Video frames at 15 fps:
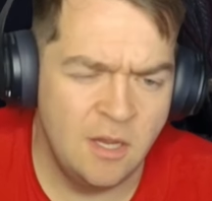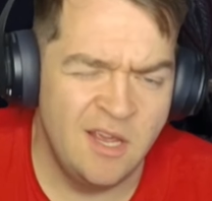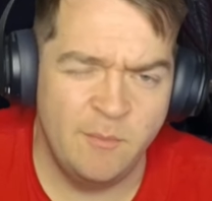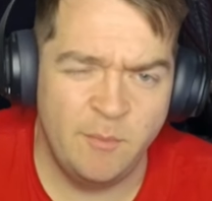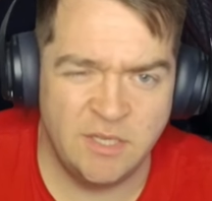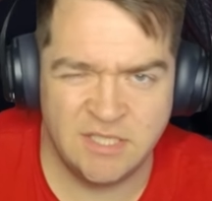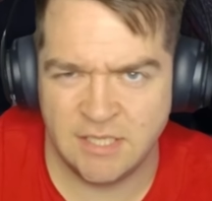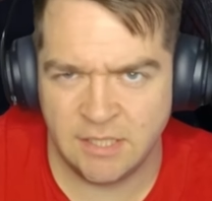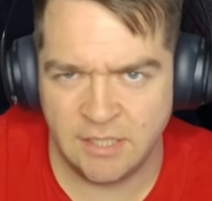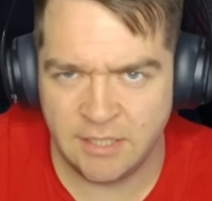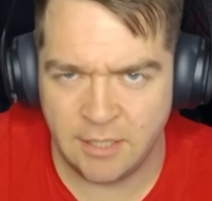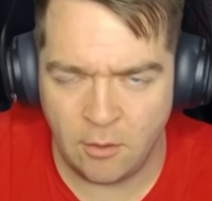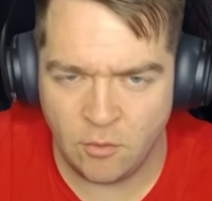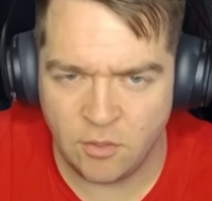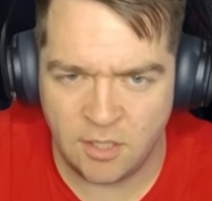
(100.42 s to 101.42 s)
Basically,
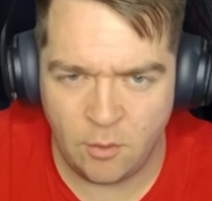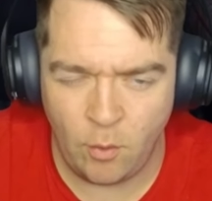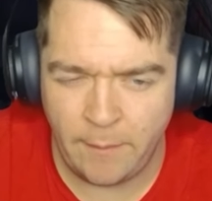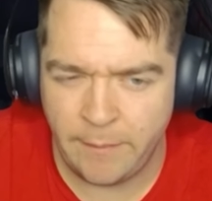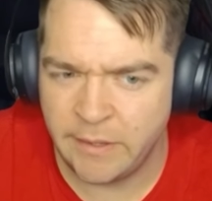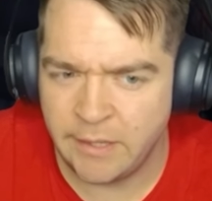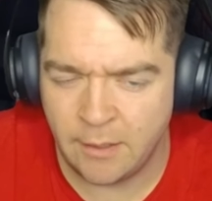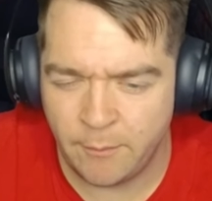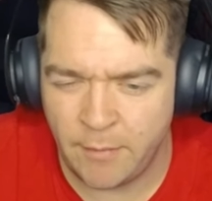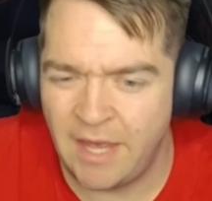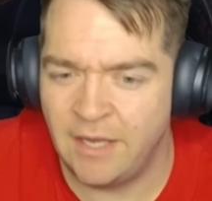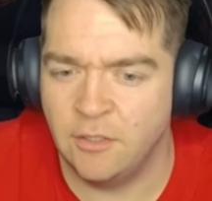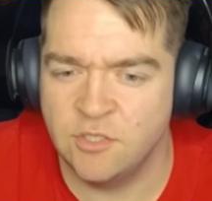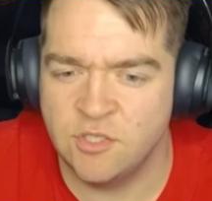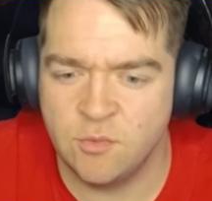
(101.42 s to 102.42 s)
the only weapon that
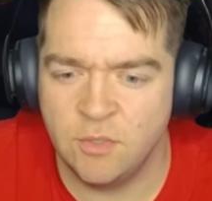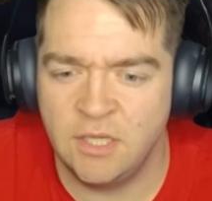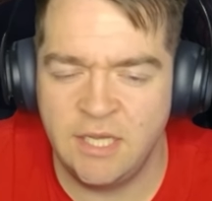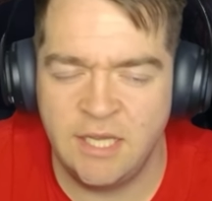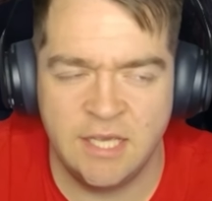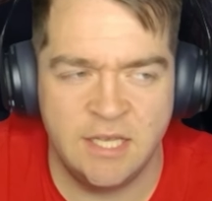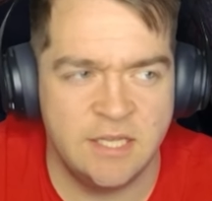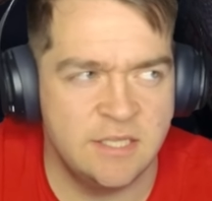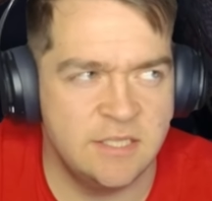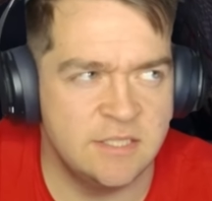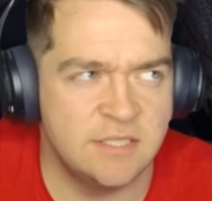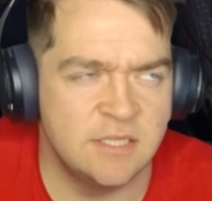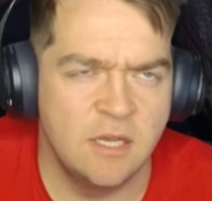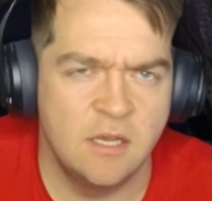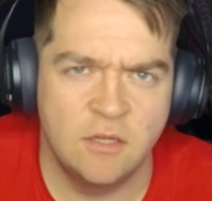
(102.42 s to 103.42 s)
matters really
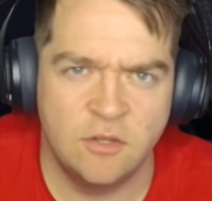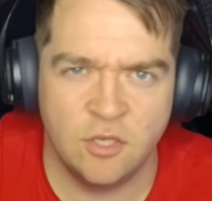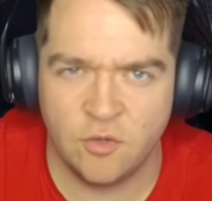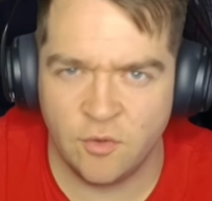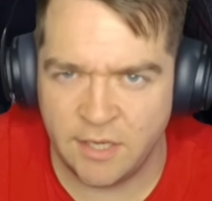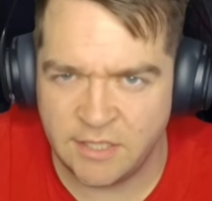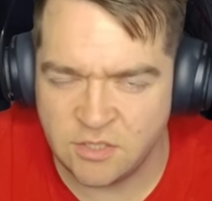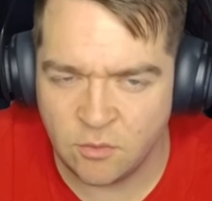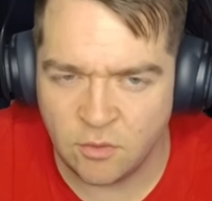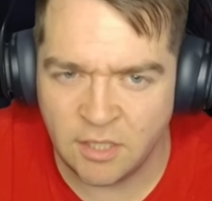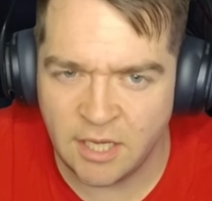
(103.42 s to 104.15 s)
is the Greatsword,